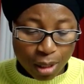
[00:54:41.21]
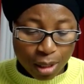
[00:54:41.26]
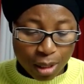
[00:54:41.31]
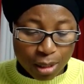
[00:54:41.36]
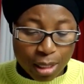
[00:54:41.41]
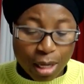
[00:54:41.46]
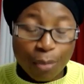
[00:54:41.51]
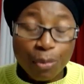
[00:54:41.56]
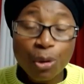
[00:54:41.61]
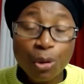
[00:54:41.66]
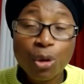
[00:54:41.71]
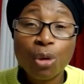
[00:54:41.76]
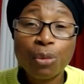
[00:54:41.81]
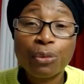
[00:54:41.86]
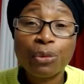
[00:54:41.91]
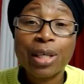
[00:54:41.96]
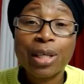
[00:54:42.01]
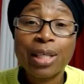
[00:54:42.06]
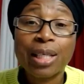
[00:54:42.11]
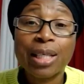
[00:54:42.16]
The book of
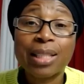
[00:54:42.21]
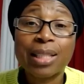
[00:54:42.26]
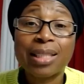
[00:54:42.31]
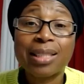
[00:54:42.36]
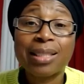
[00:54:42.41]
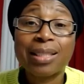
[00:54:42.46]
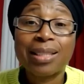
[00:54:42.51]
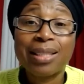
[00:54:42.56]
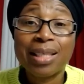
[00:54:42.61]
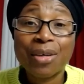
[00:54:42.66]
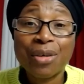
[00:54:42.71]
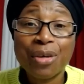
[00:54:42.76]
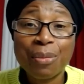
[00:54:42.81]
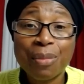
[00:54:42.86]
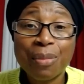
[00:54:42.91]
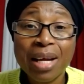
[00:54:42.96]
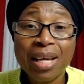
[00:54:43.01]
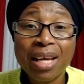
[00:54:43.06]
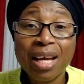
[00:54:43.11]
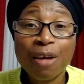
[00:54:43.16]
uh,
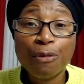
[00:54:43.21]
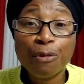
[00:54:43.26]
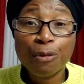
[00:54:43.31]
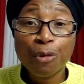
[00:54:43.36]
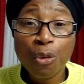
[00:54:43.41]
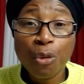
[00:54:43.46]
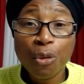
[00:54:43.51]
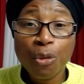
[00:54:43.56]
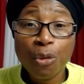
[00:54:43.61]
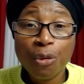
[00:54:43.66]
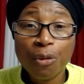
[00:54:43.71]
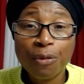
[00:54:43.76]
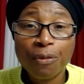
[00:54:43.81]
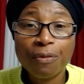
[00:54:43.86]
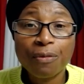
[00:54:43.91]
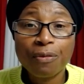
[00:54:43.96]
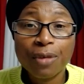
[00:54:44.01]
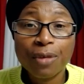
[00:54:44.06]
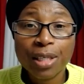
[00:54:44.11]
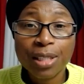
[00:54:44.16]
Jeremiah 4,
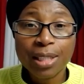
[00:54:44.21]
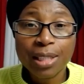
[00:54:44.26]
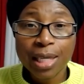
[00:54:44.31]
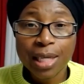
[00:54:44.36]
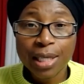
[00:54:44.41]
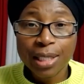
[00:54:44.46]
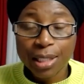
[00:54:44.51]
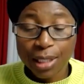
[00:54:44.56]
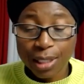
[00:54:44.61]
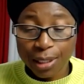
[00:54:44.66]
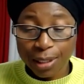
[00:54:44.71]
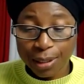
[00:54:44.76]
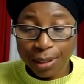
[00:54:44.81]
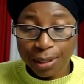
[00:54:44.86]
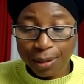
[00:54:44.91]
verse 30.